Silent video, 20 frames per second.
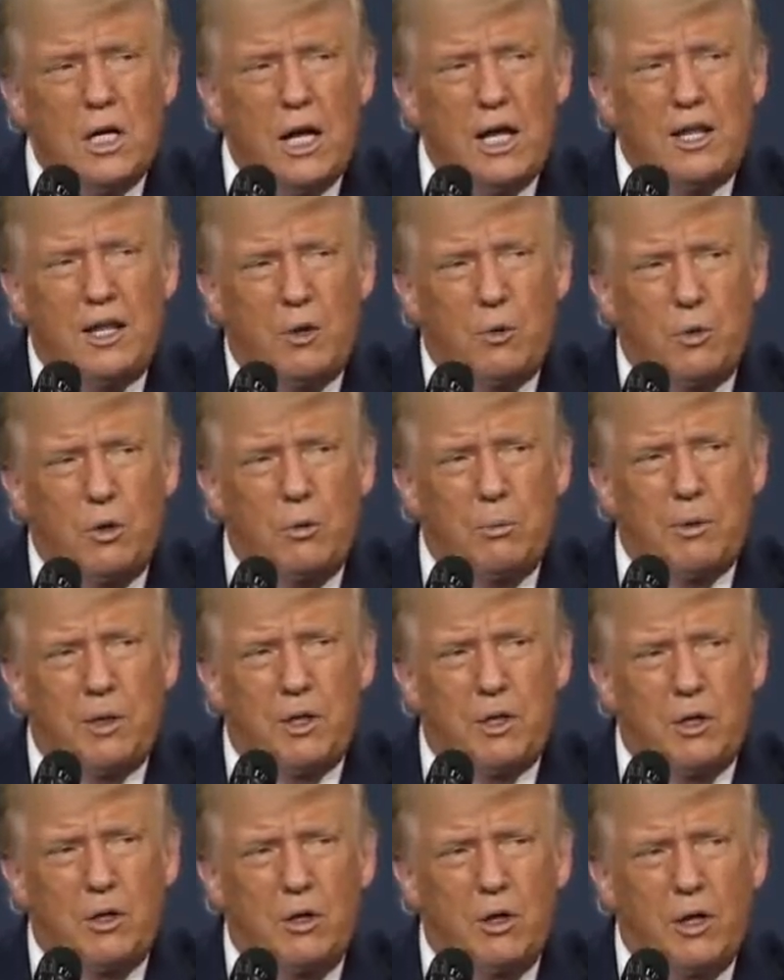And they will
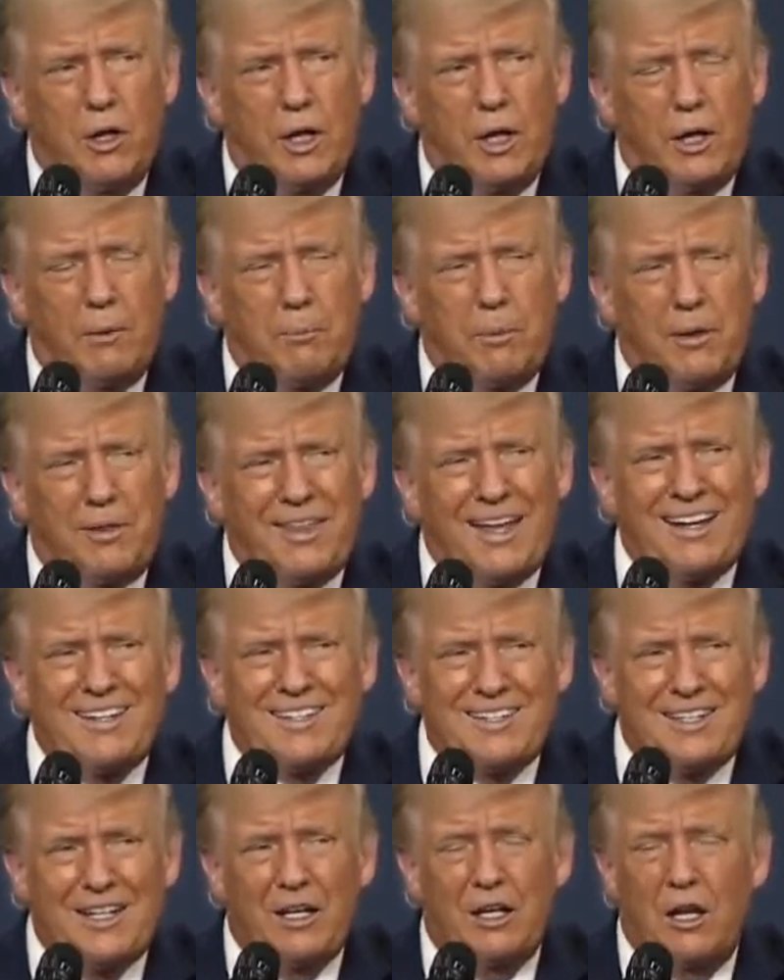be doing it. But
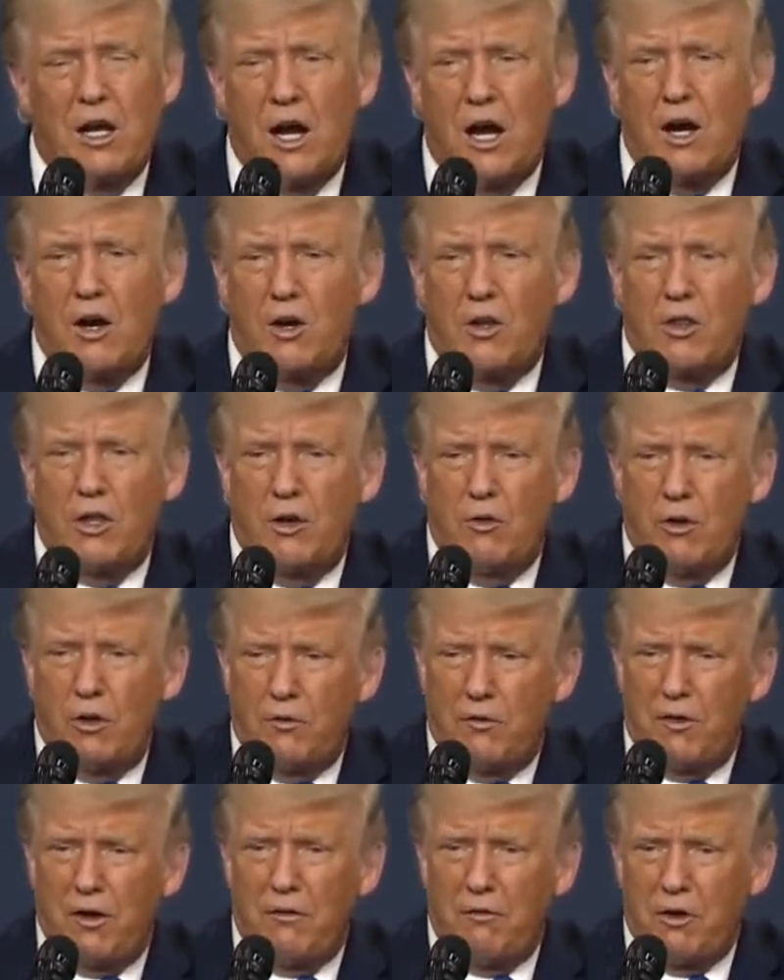that's still higher than
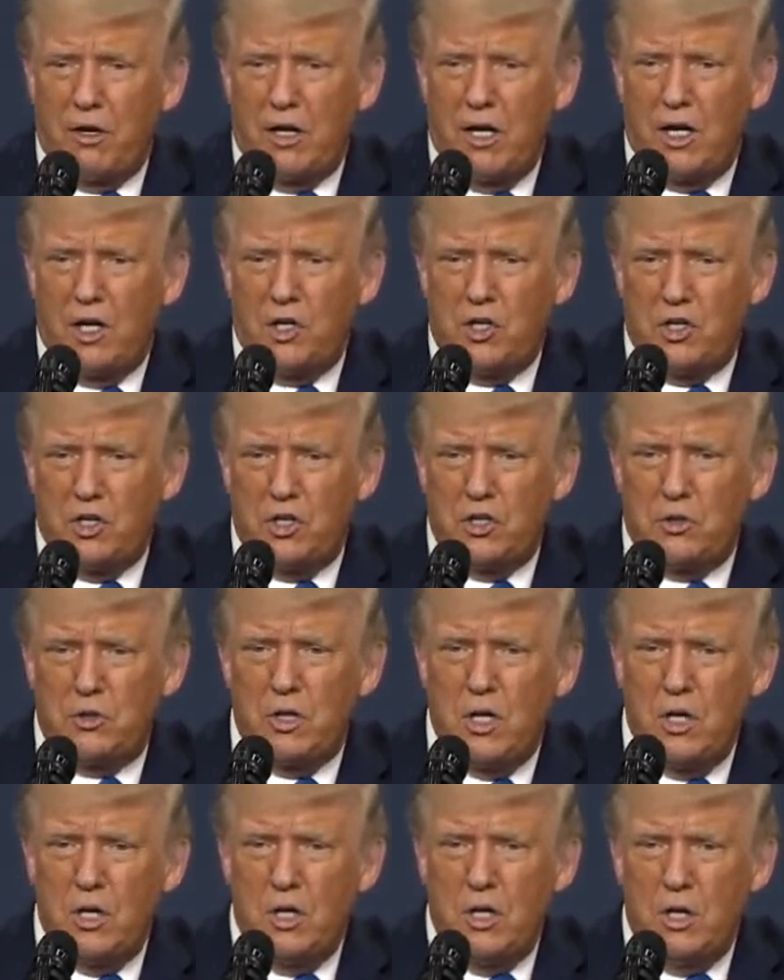the favored
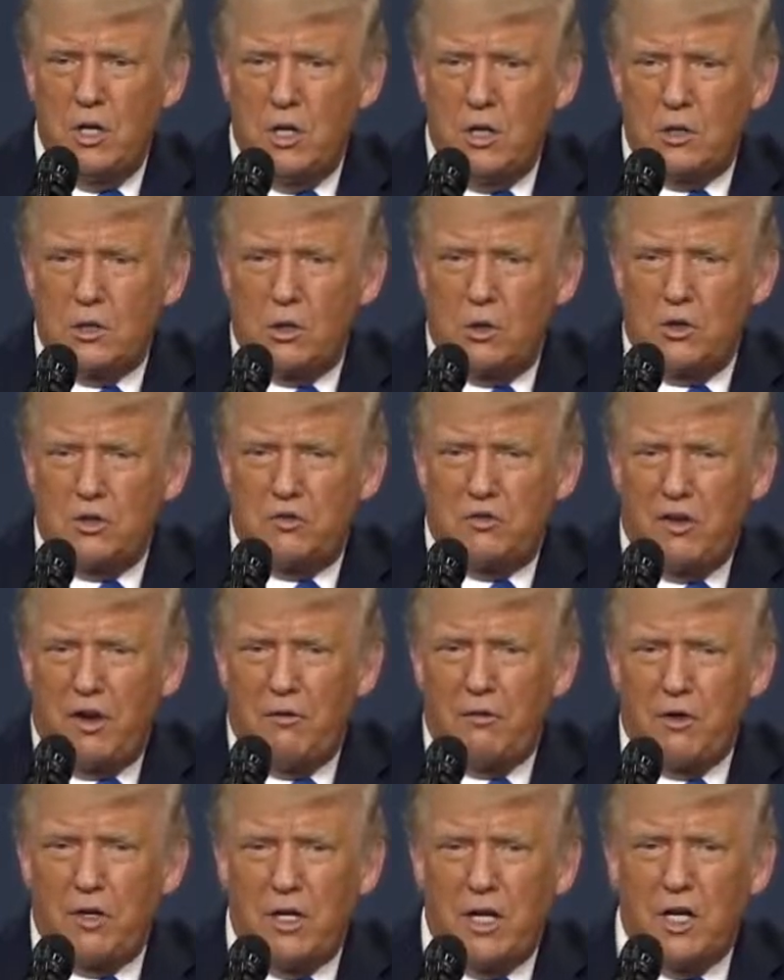nations. So as
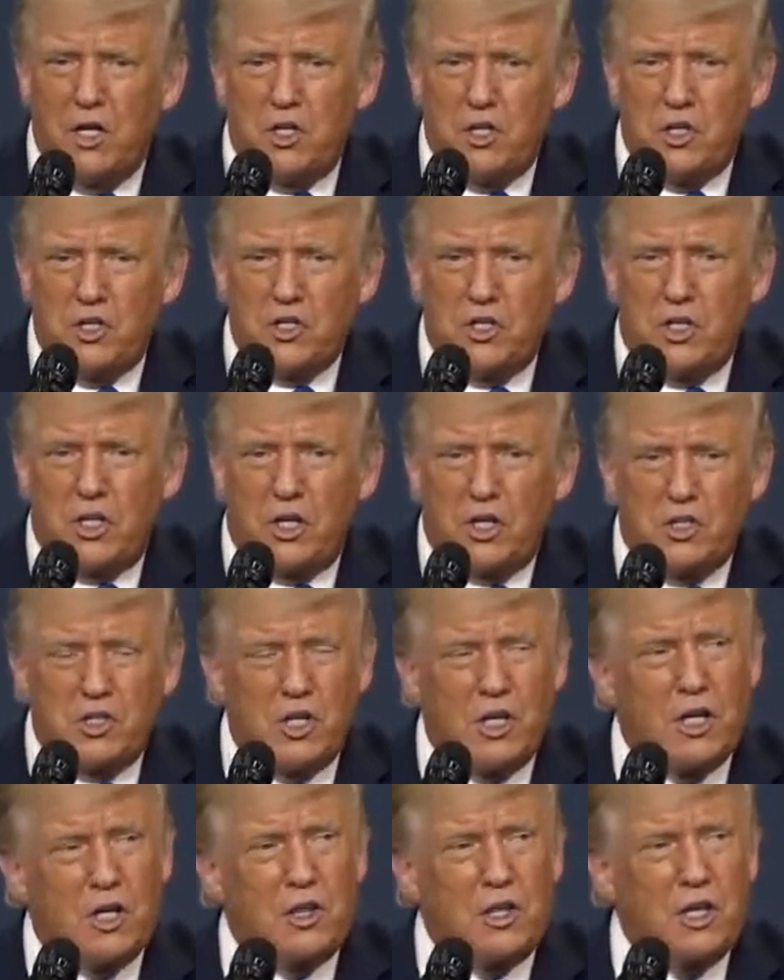favored nations kicks
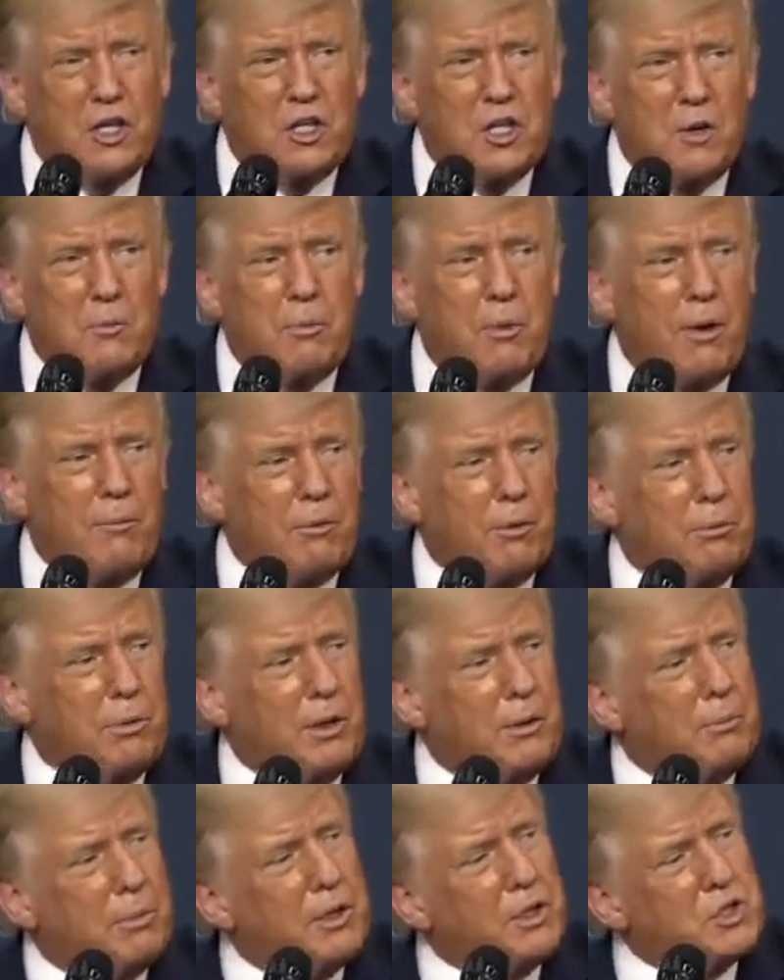in, I think that
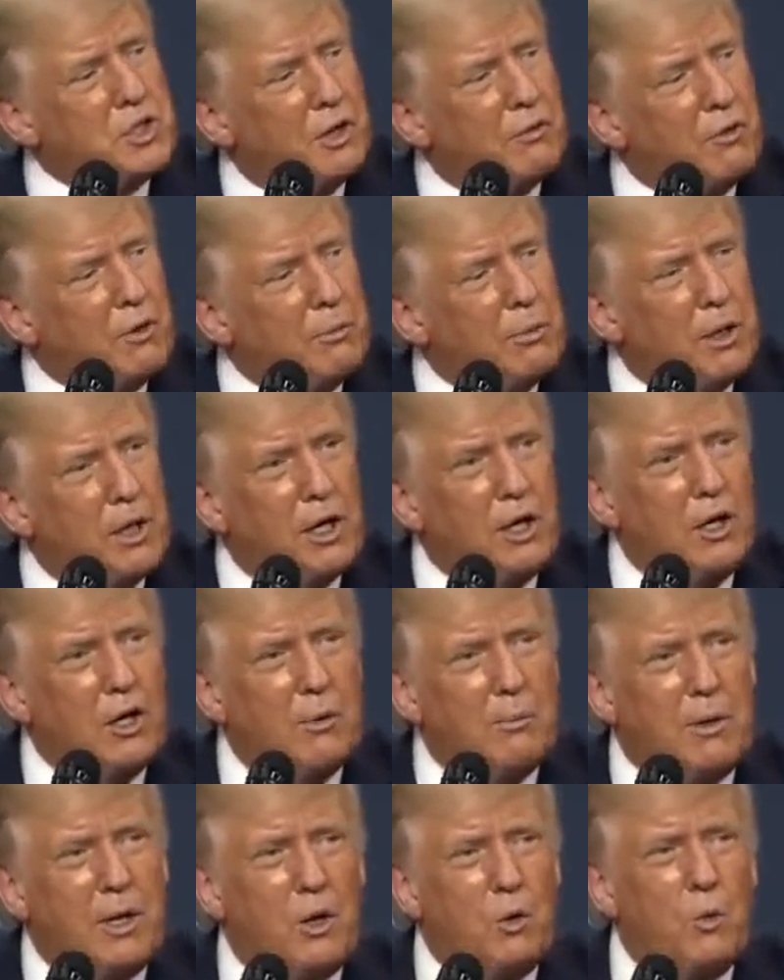probably beats everybody,
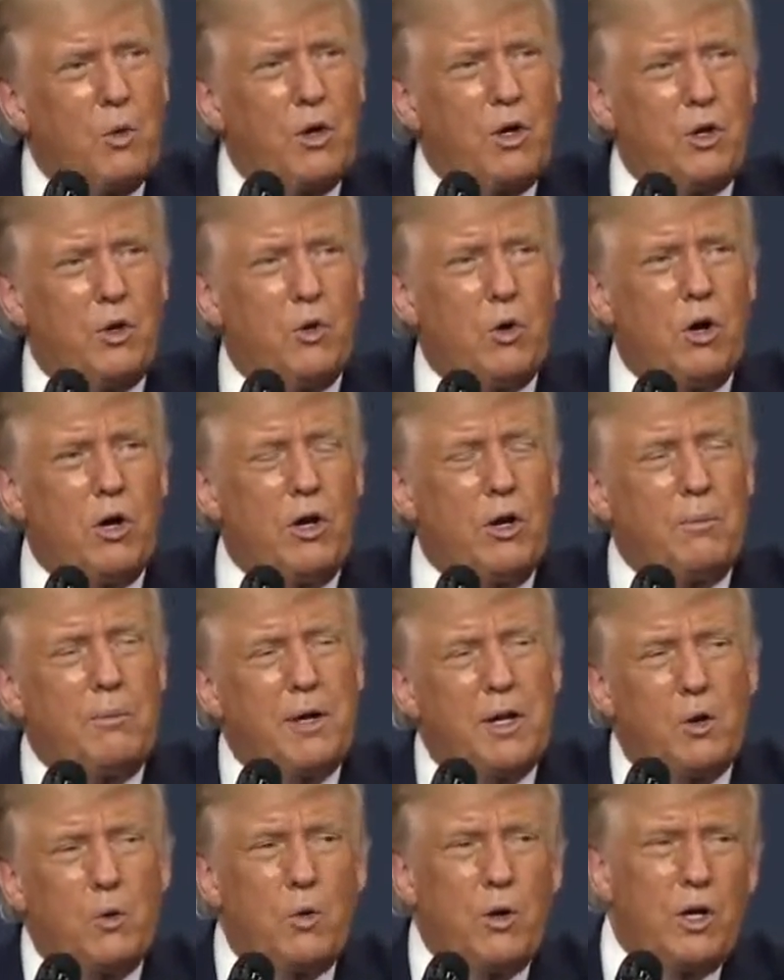no matter where you are, no
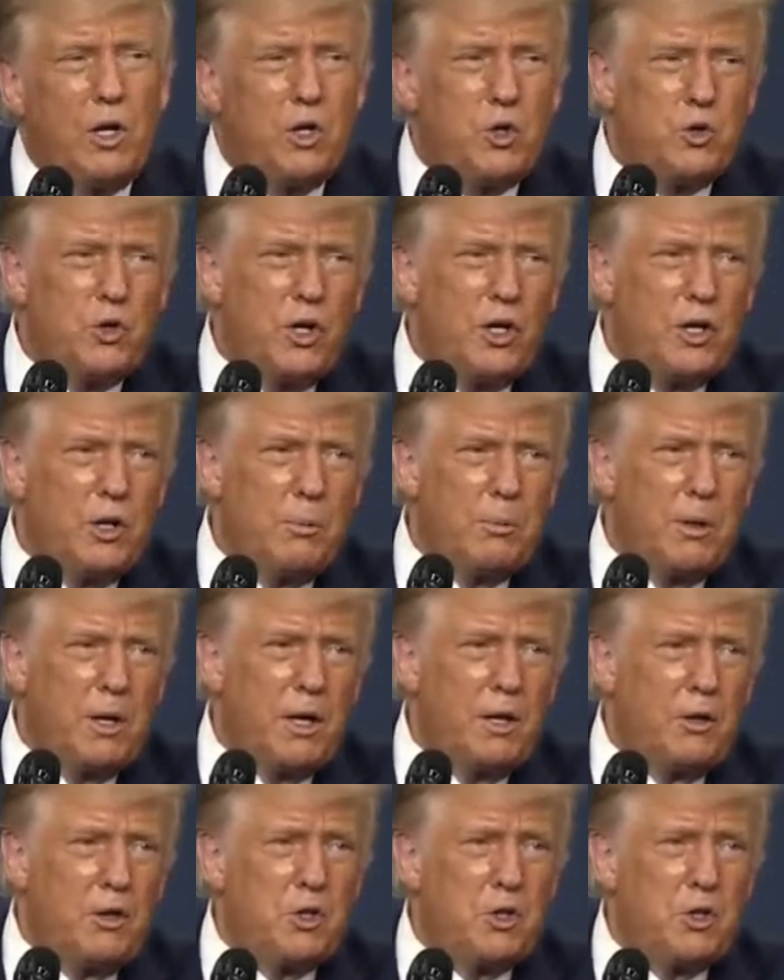matter where you're trying to buy.